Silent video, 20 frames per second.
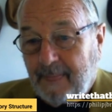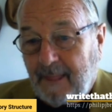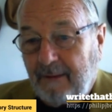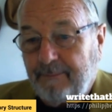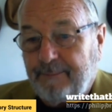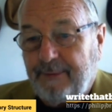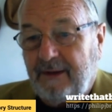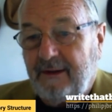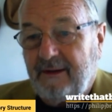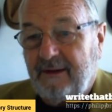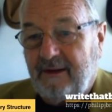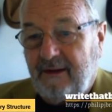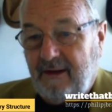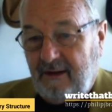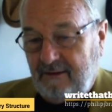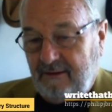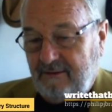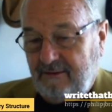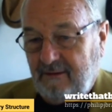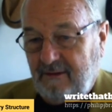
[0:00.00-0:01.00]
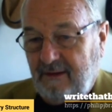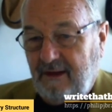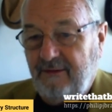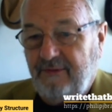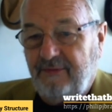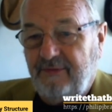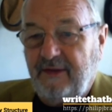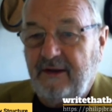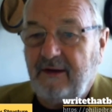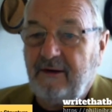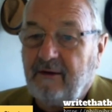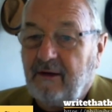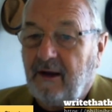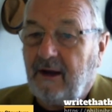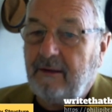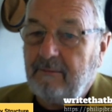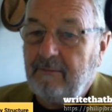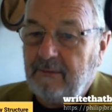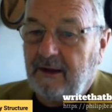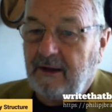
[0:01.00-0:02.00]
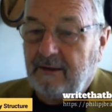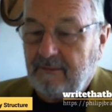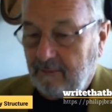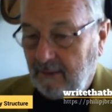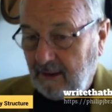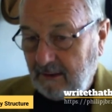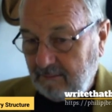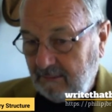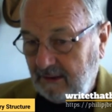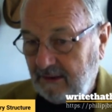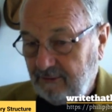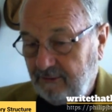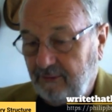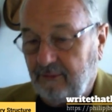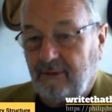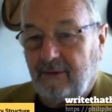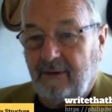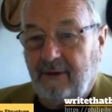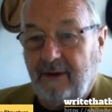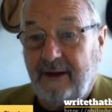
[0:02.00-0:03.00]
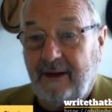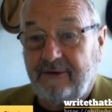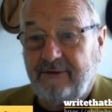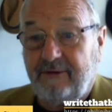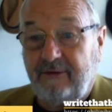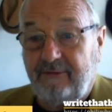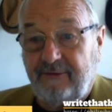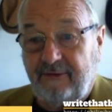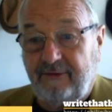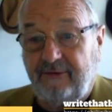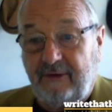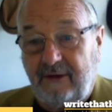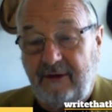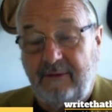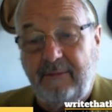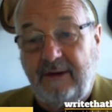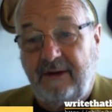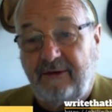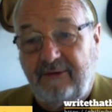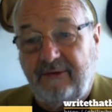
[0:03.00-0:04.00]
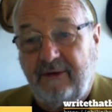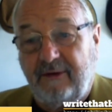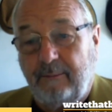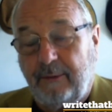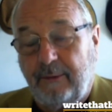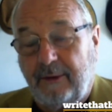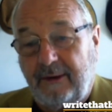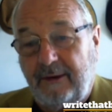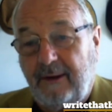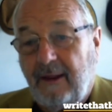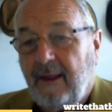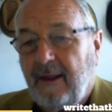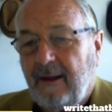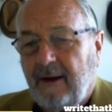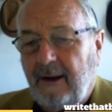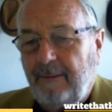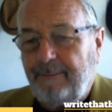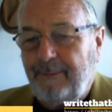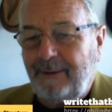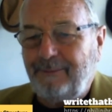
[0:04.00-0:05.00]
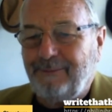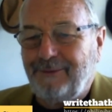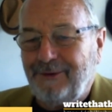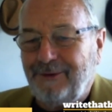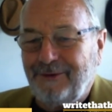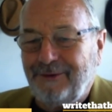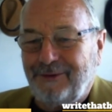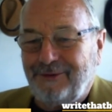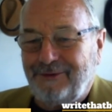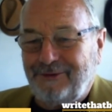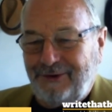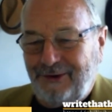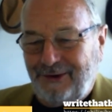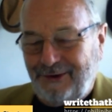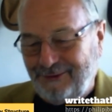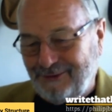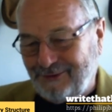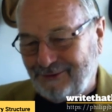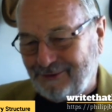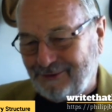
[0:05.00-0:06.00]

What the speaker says: of being an accountant. And then I met my mentor. I actually physically met somebody. I bumped into this guy on the